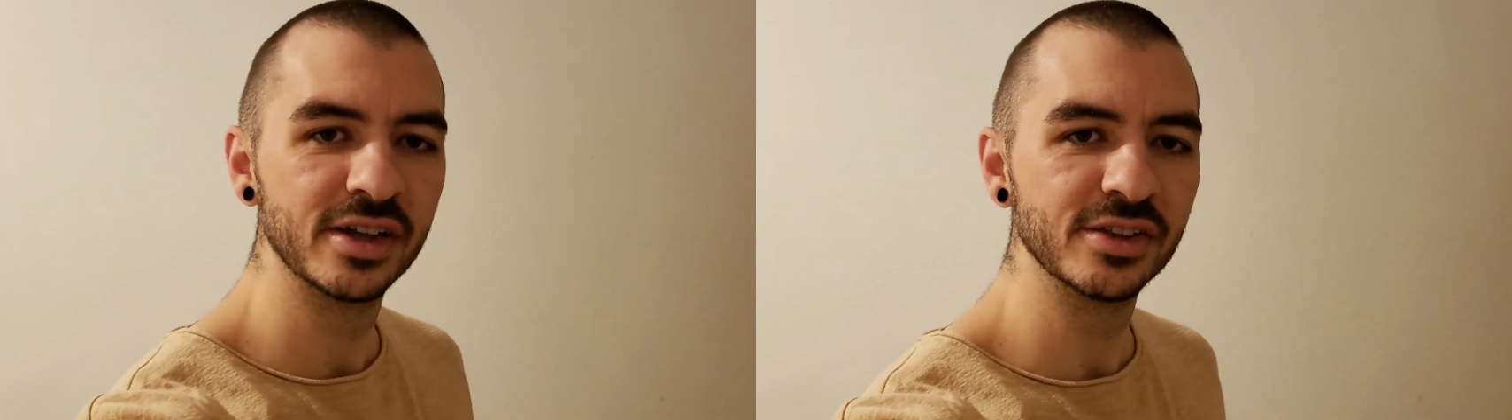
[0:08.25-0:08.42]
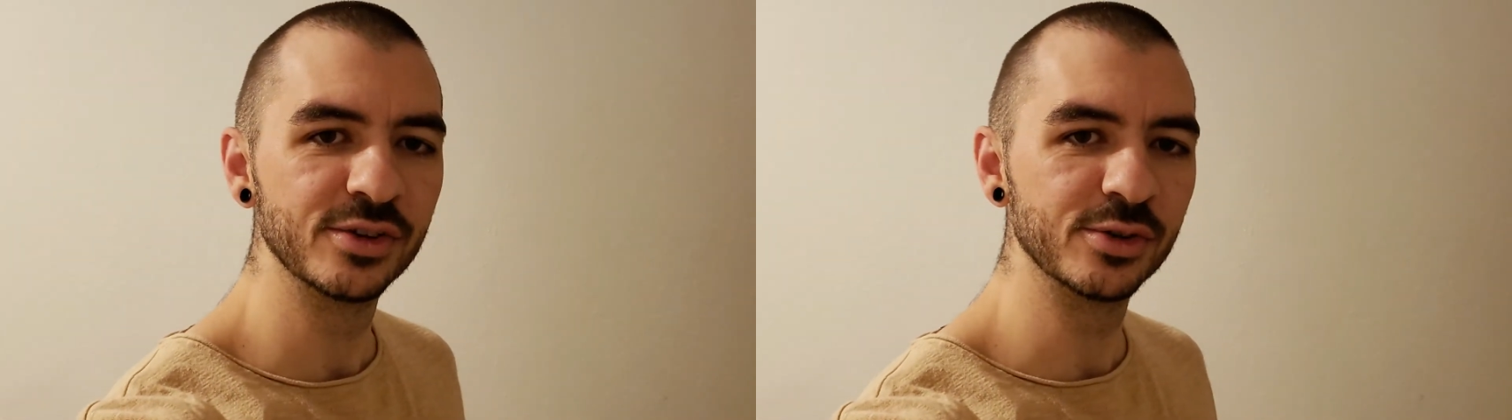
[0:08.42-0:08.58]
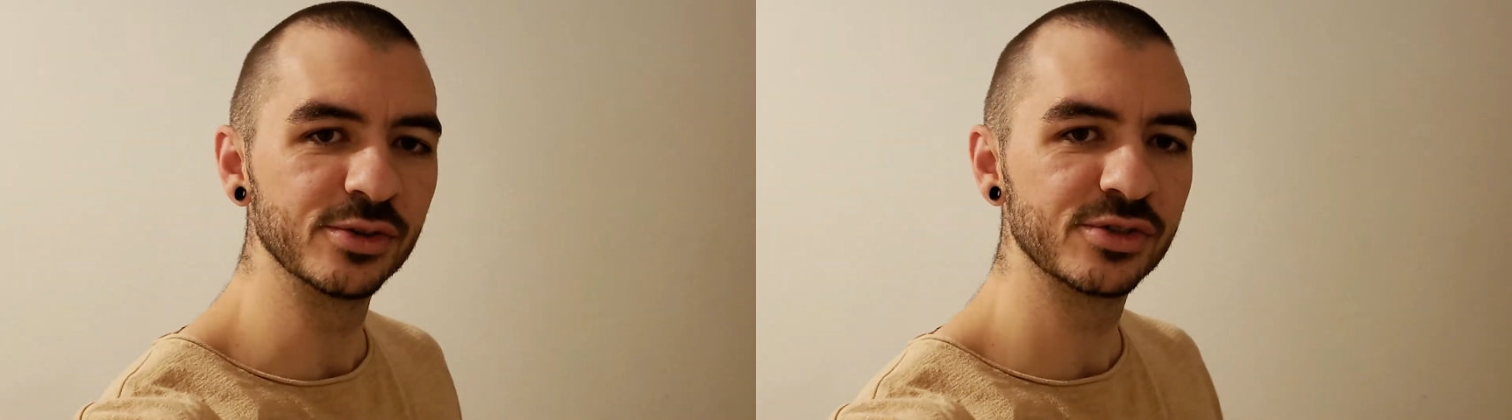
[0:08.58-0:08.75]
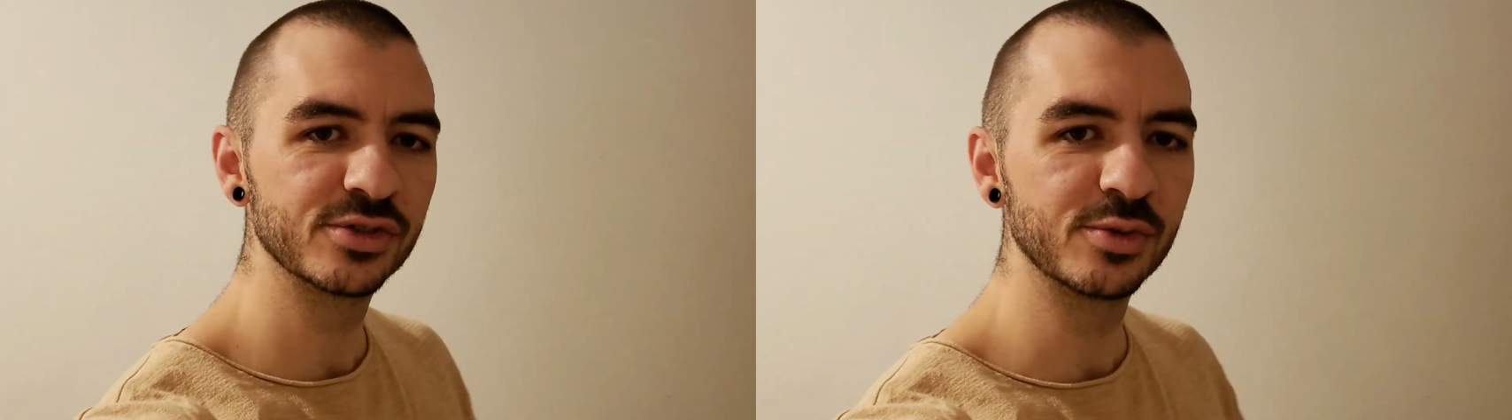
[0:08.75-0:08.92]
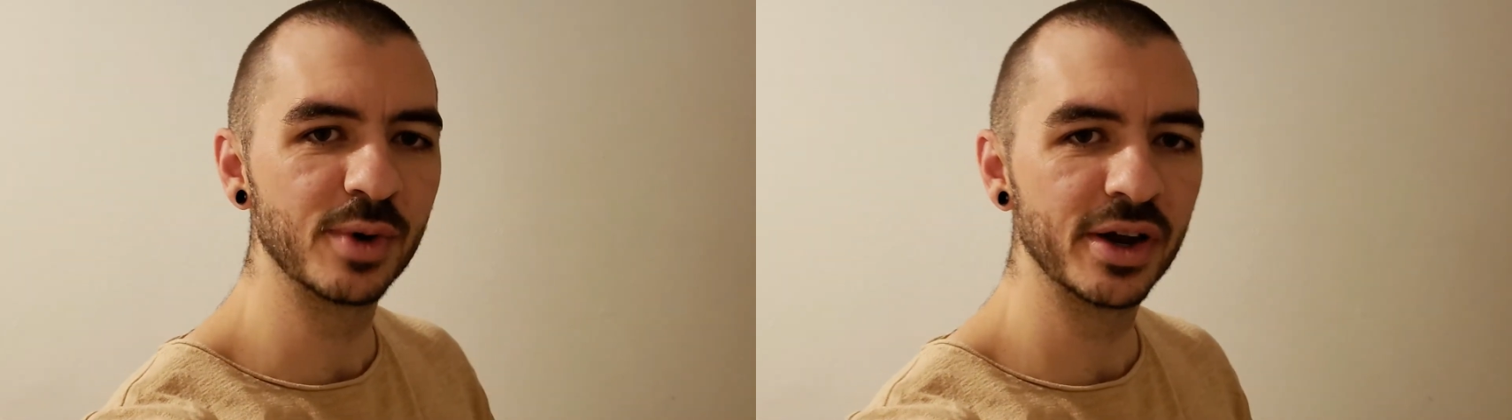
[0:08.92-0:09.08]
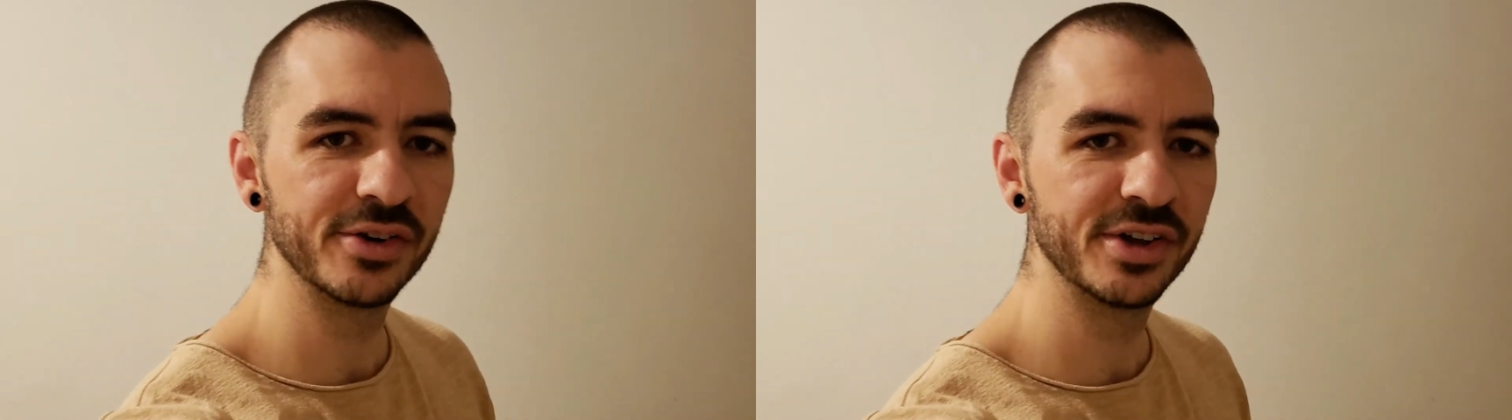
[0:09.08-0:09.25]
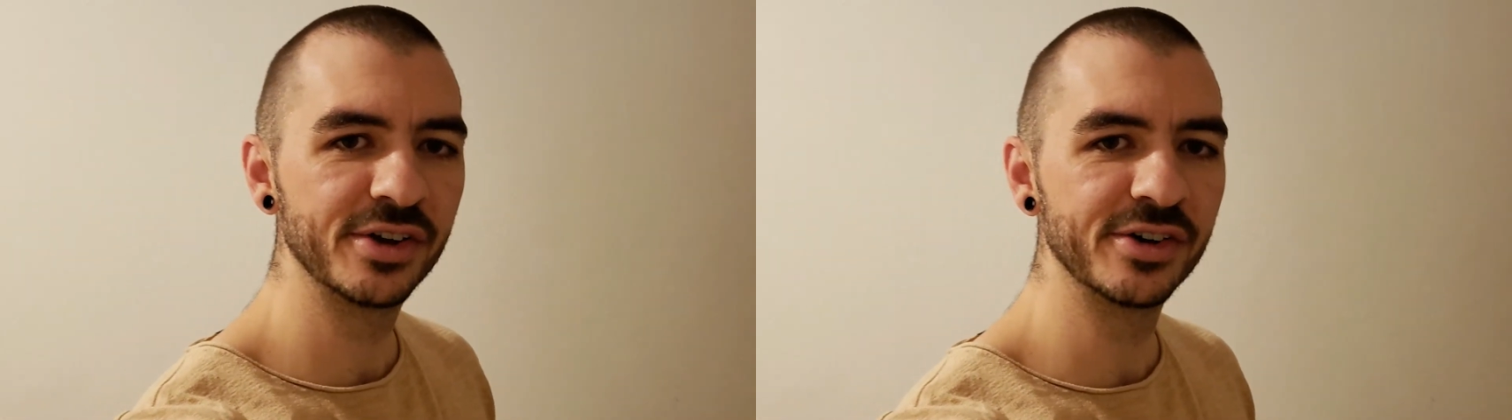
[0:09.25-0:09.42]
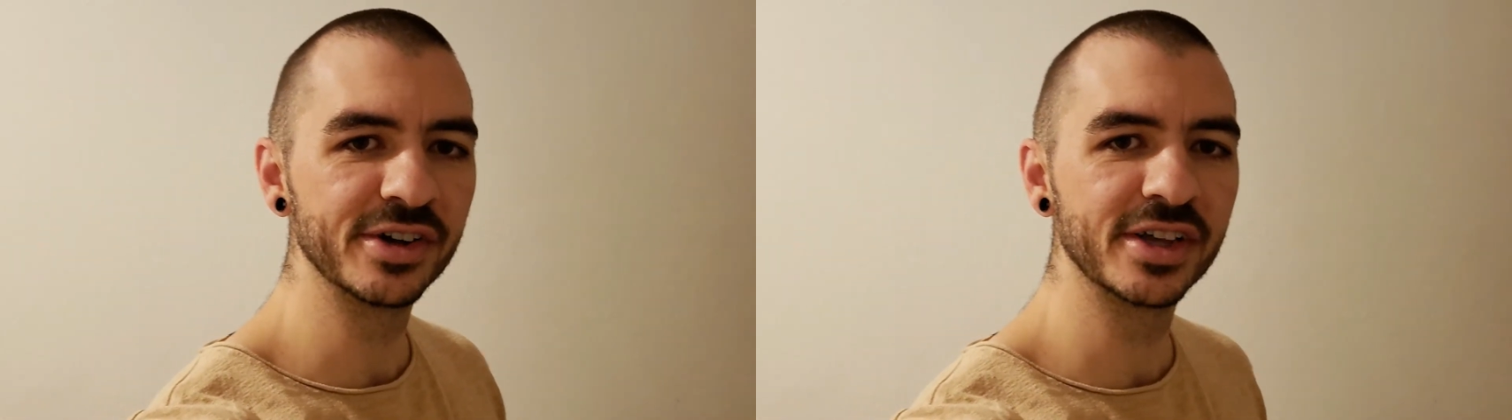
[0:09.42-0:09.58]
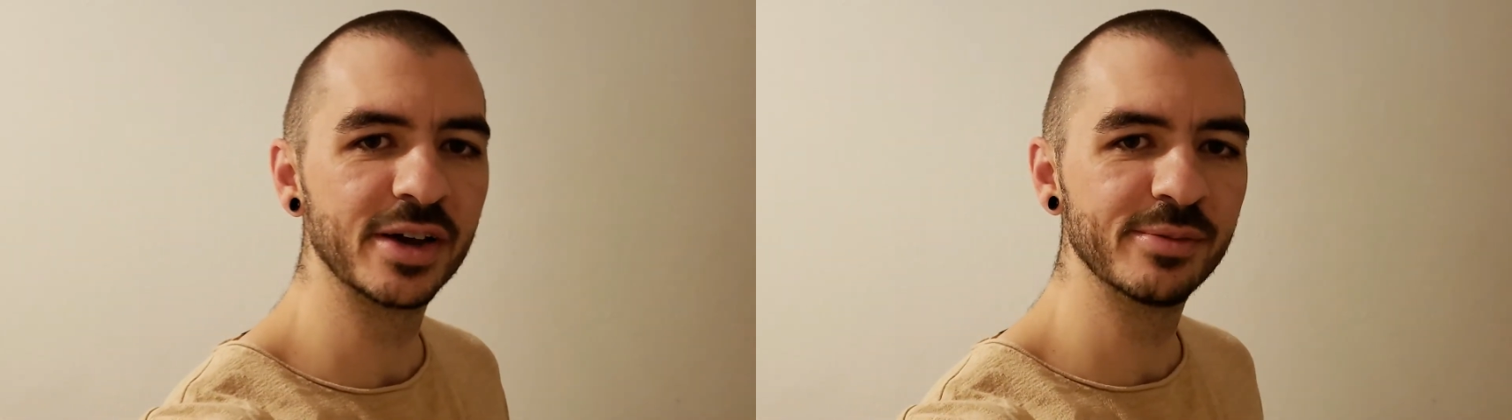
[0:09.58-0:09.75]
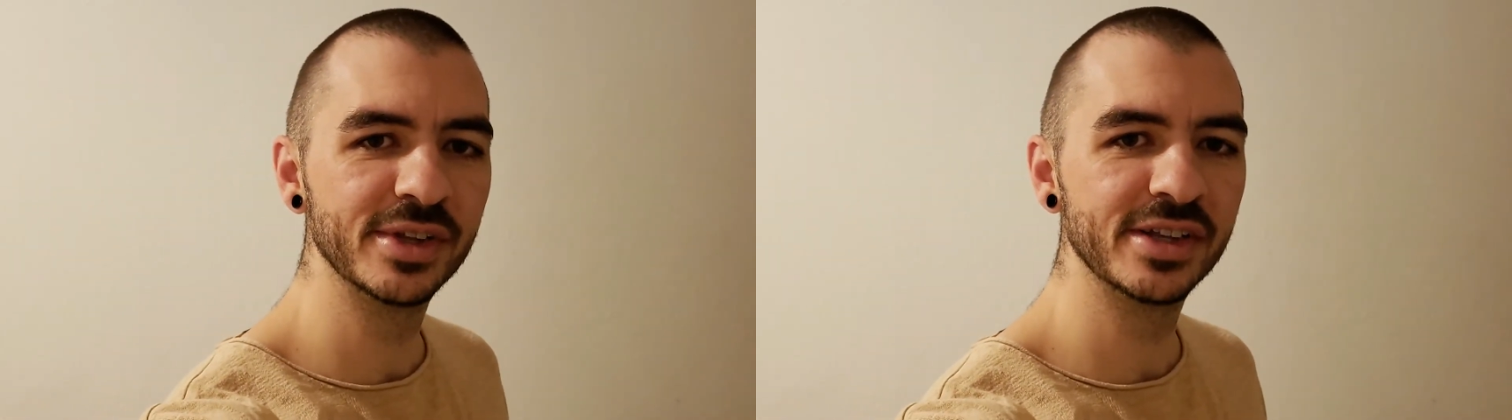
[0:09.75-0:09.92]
a little square here in Chemnitz.